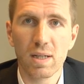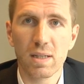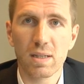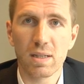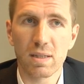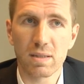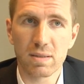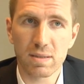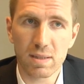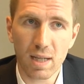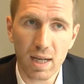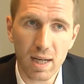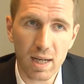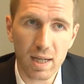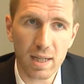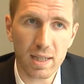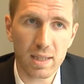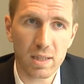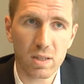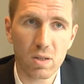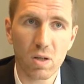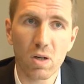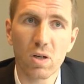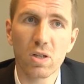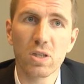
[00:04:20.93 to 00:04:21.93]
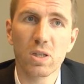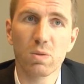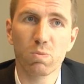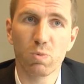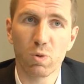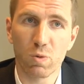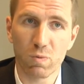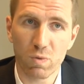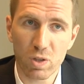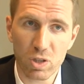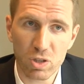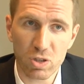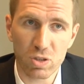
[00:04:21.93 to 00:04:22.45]
decide on the
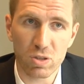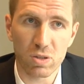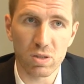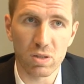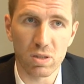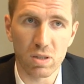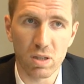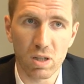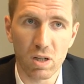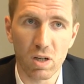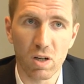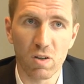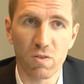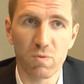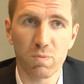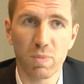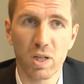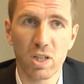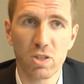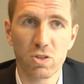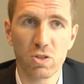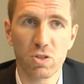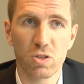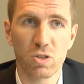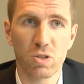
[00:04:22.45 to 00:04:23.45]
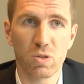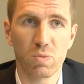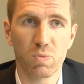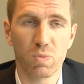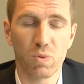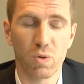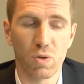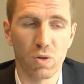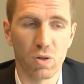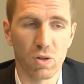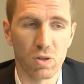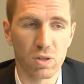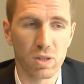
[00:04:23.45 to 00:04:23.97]
provision of budget
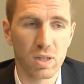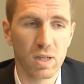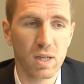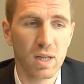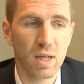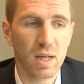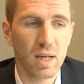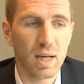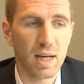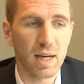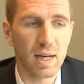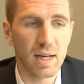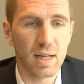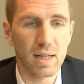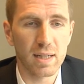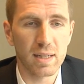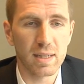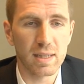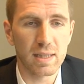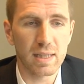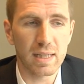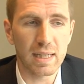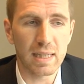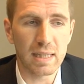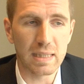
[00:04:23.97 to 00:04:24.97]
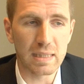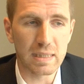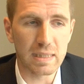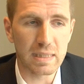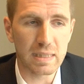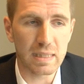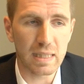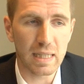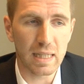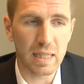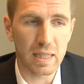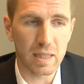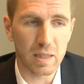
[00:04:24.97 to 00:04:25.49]
support, and
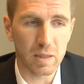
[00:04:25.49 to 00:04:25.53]
it's